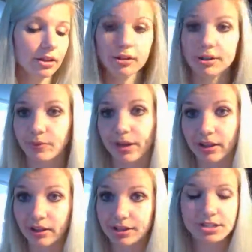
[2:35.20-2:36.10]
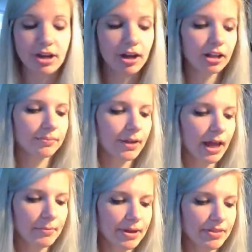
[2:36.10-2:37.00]
learn what I learned column
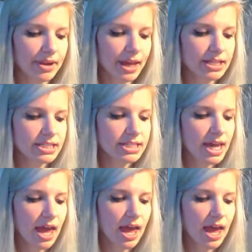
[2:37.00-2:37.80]
at the end.